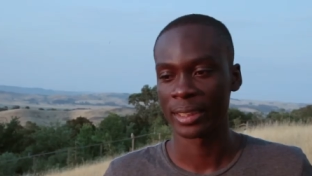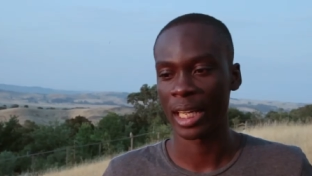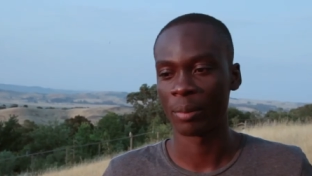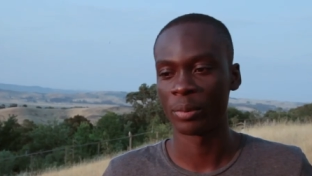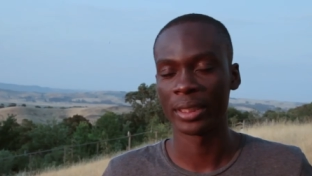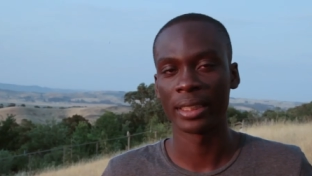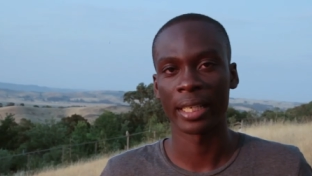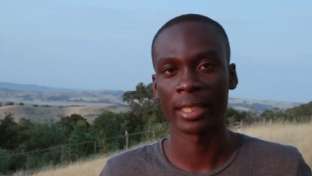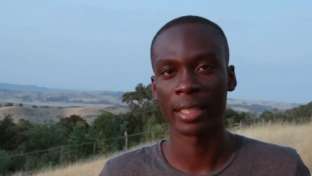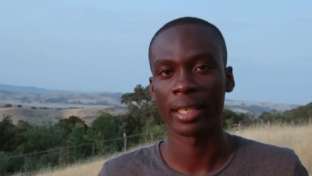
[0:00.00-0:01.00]
I'm really
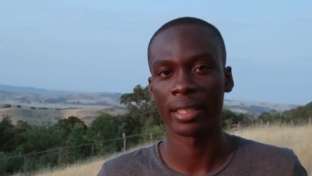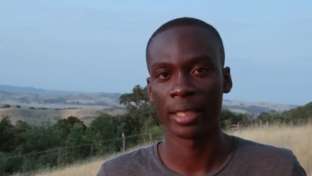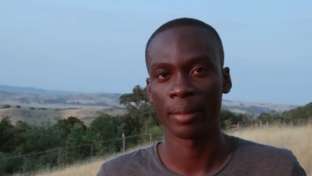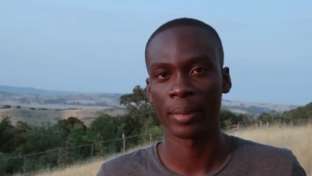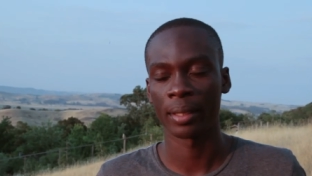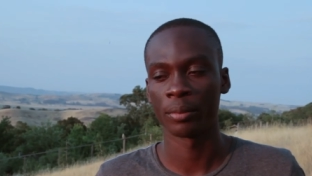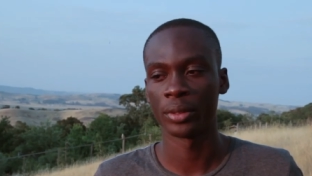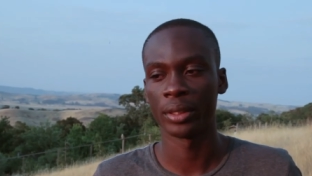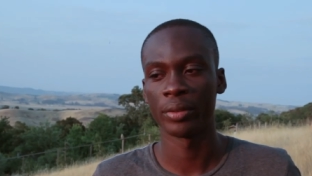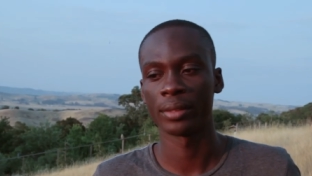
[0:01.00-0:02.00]
glad I came and I'm
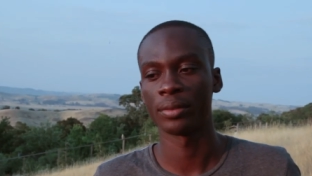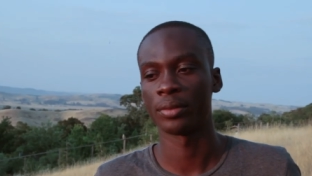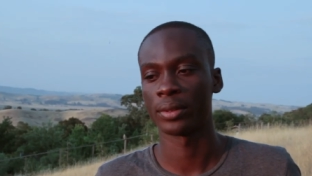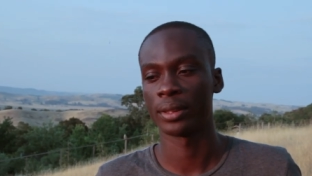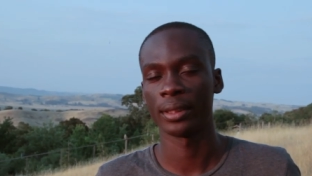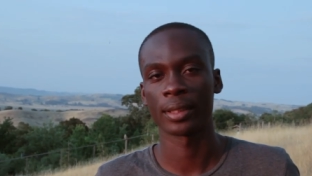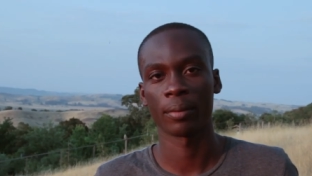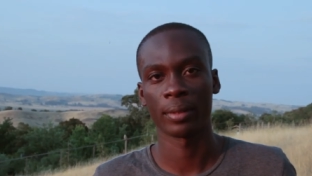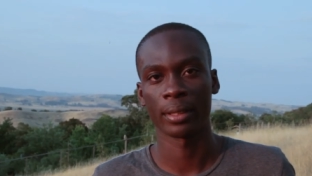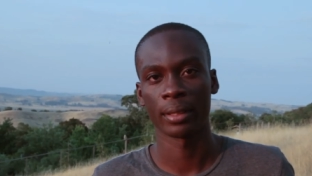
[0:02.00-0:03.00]
really grateful for seeing
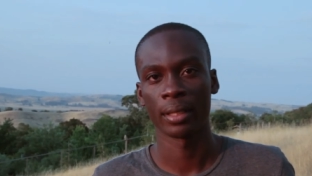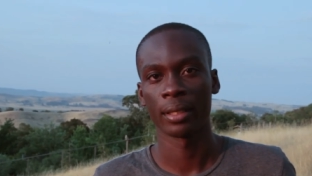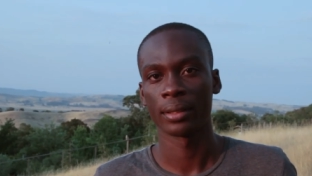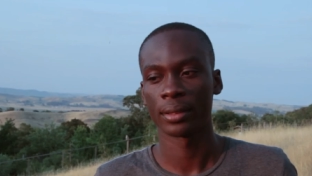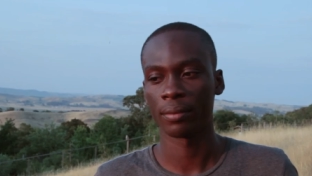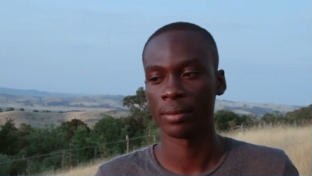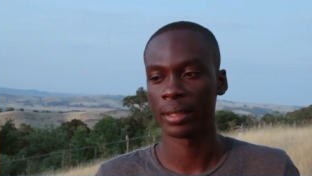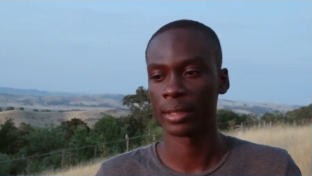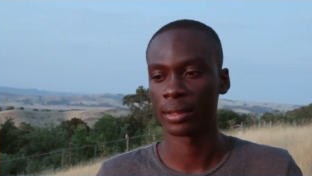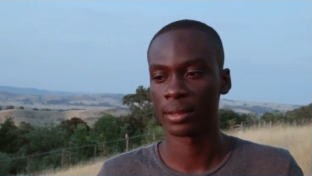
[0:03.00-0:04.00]
something, something
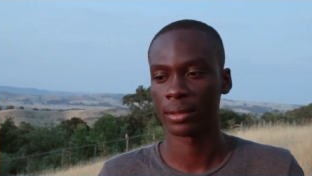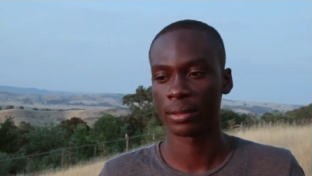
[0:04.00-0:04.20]
like this.